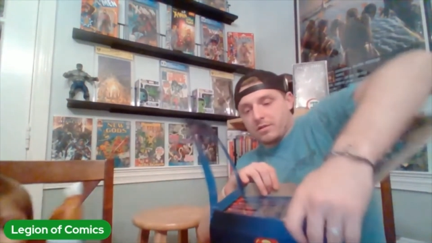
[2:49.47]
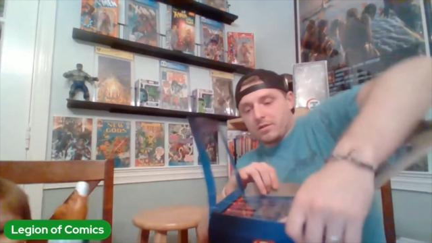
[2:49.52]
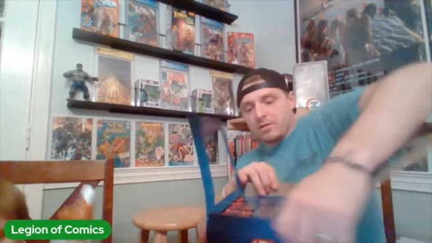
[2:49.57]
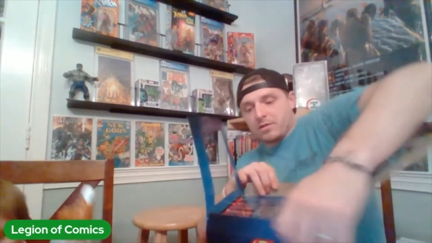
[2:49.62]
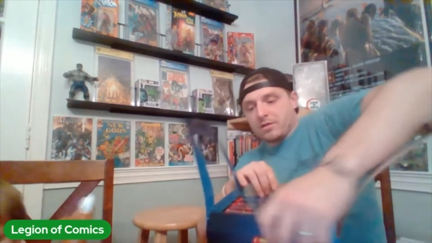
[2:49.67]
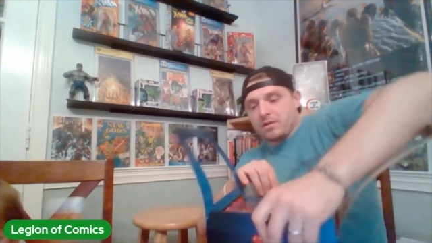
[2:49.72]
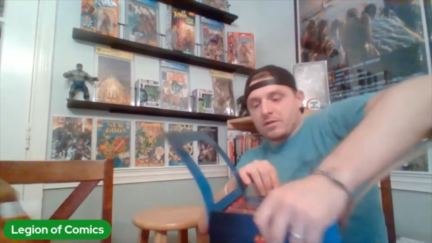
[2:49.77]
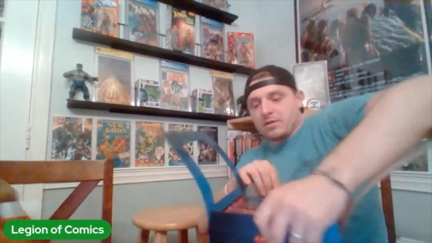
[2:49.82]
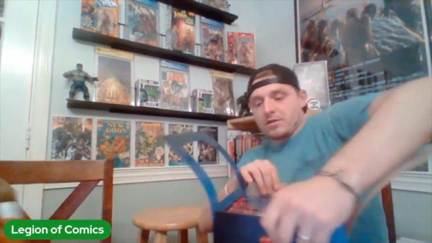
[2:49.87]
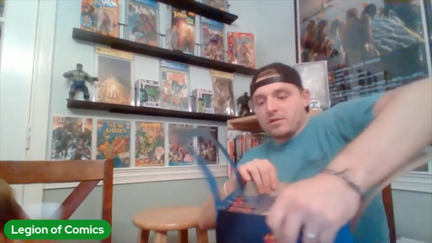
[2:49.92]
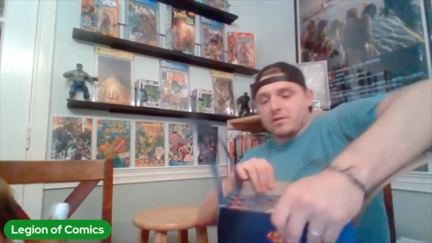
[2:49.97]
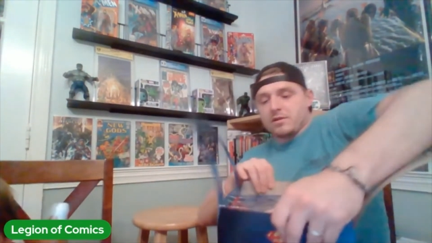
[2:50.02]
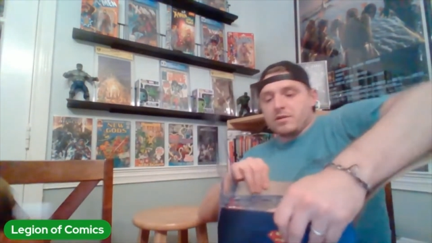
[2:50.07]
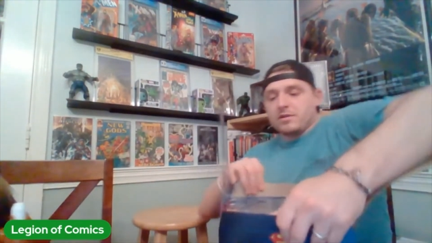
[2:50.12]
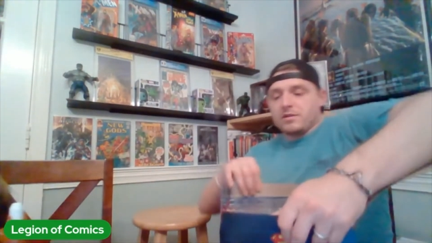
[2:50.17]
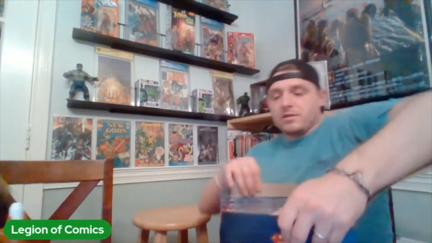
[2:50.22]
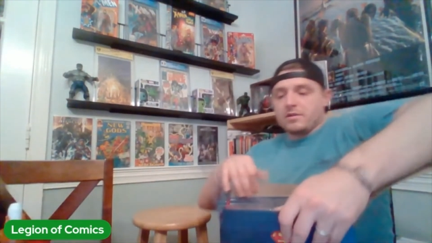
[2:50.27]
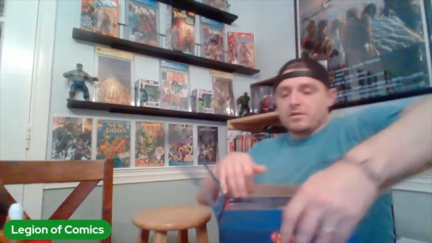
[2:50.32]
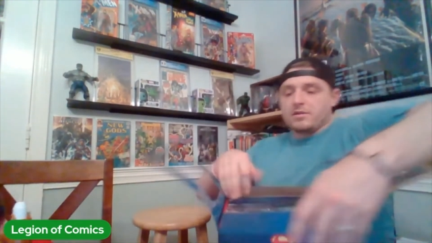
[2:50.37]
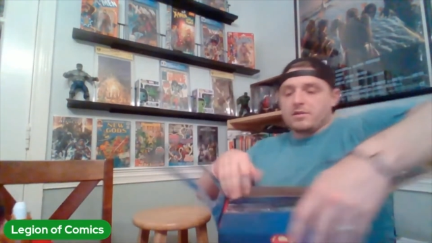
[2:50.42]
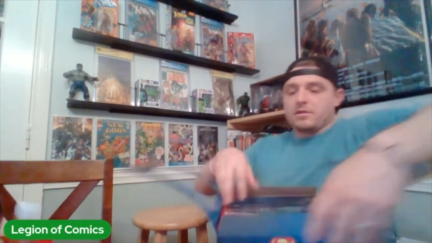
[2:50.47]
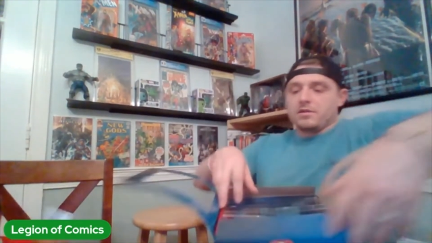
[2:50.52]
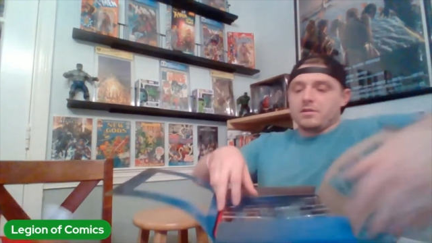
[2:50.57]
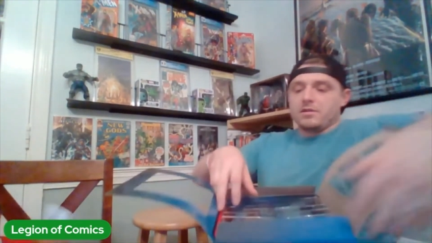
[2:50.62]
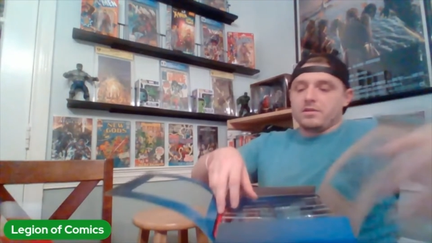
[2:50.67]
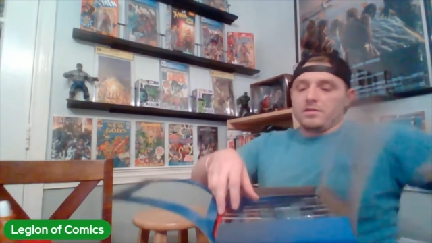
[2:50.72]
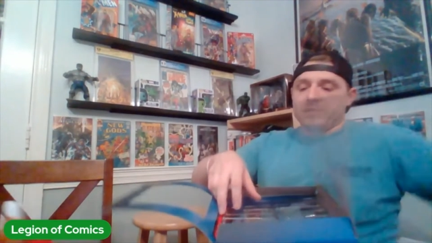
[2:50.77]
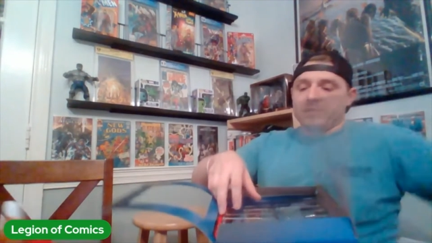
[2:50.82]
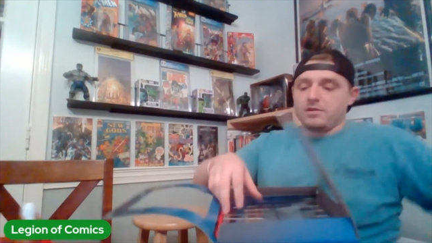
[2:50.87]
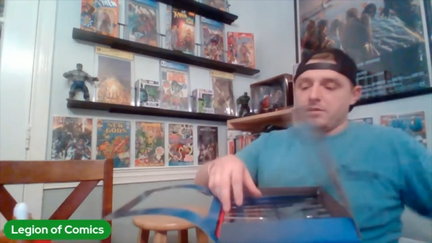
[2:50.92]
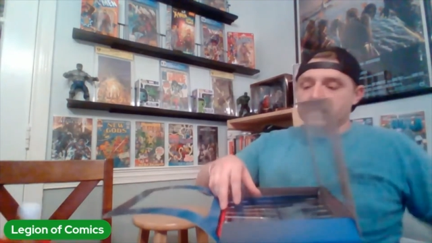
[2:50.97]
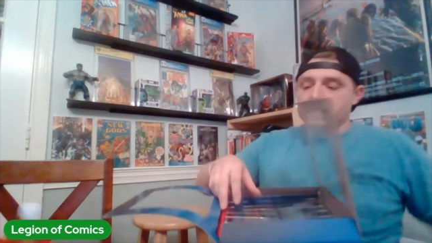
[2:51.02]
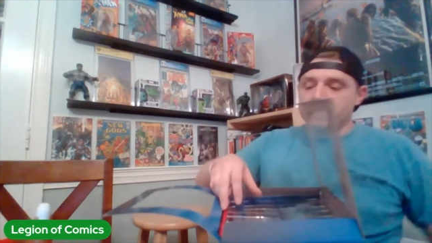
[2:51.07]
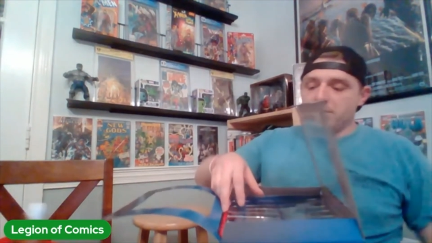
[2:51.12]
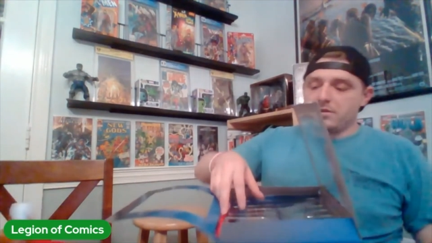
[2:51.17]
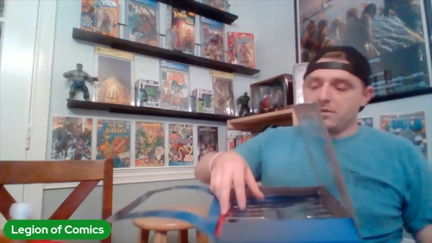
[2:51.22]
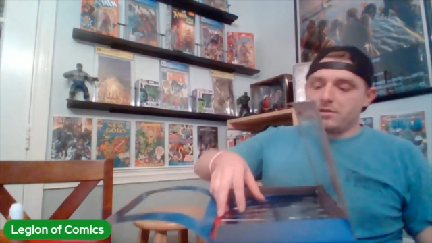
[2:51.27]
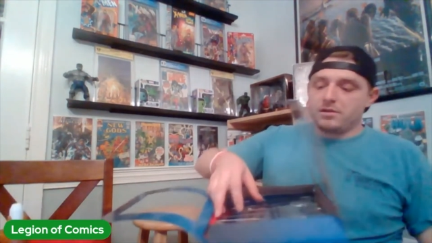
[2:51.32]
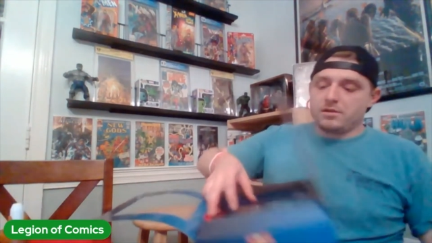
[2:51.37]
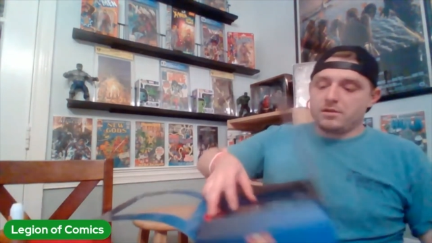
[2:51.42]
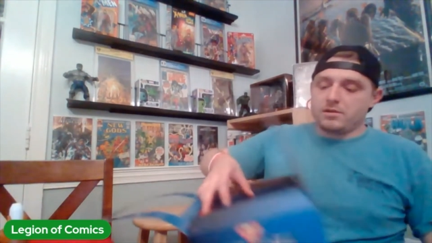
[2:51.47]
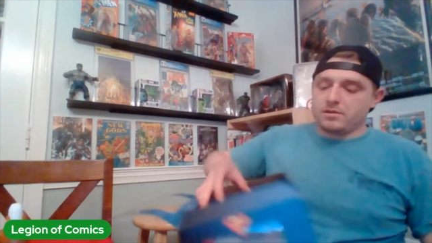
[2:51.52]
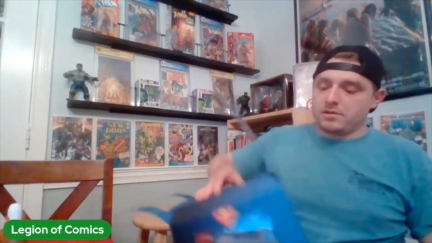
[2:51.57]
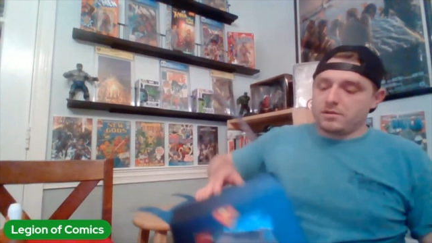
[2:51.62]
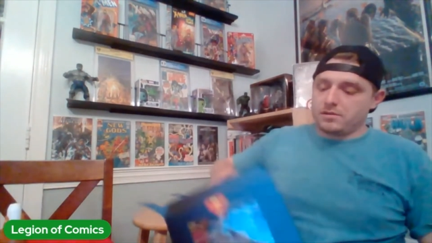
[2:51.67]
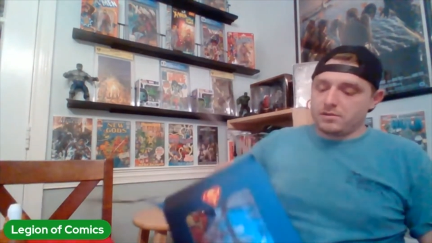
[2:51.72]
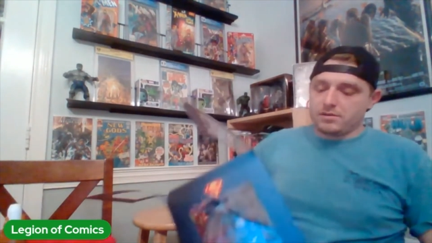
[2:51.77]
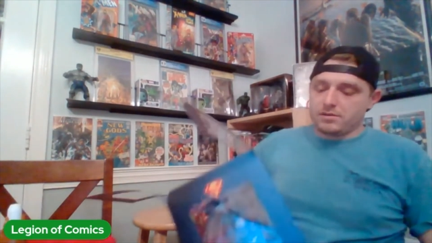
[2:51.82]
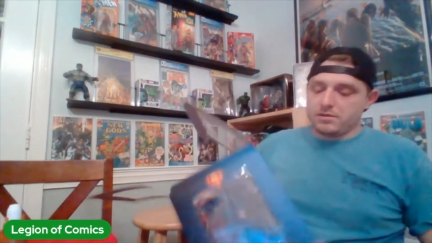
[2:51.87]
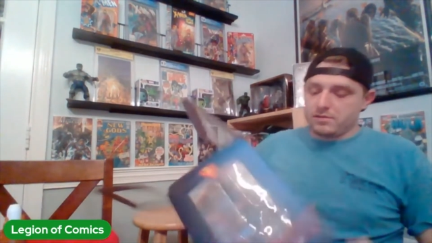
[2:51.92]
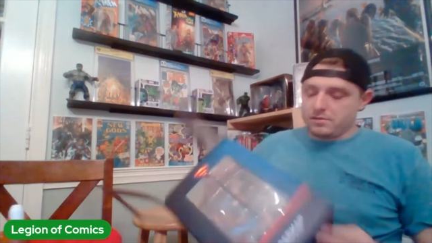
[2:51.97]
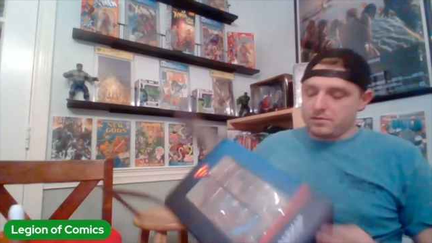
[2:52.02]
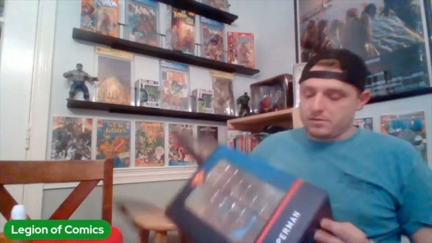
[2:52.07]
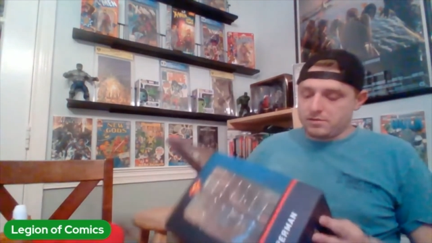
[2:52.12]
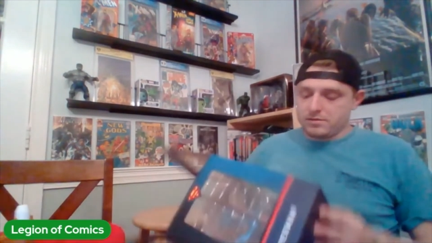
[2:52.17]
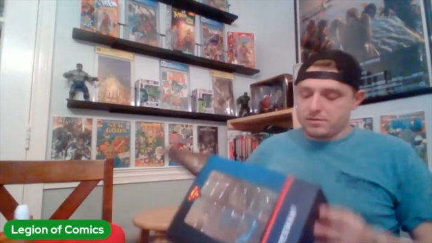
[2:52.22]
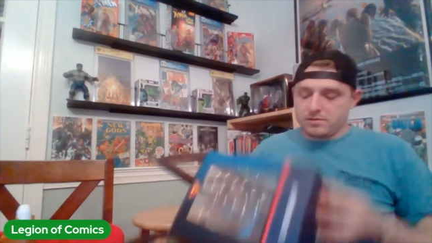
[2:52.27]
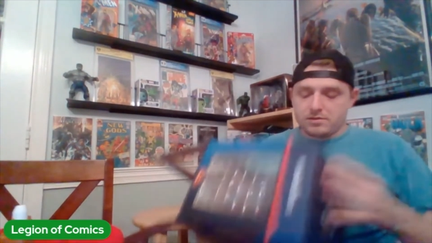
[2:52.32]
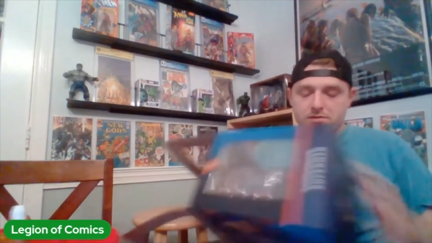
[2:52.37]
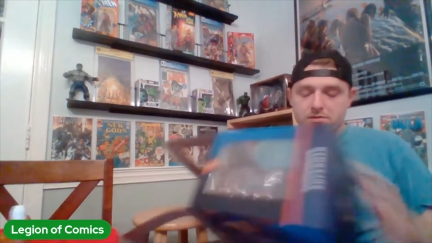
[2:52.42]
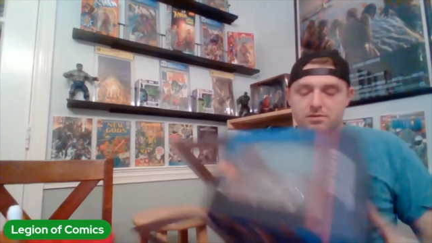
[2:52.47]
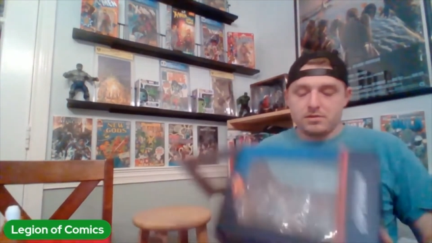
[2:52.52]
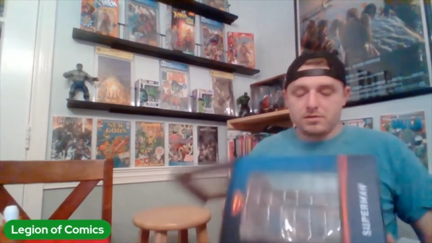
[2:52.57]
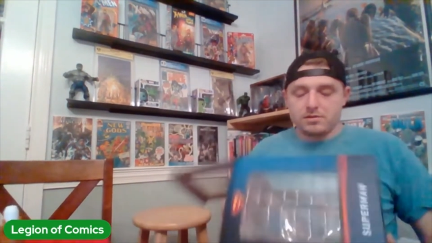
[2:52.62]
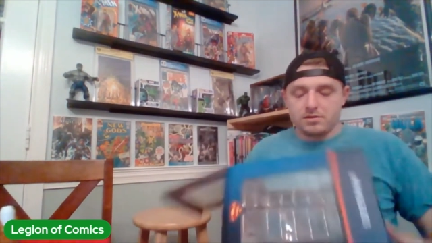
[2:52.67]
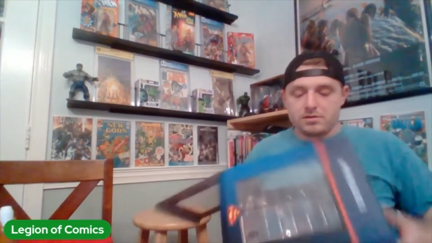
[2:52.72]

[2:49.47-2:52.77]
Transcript: [no speech]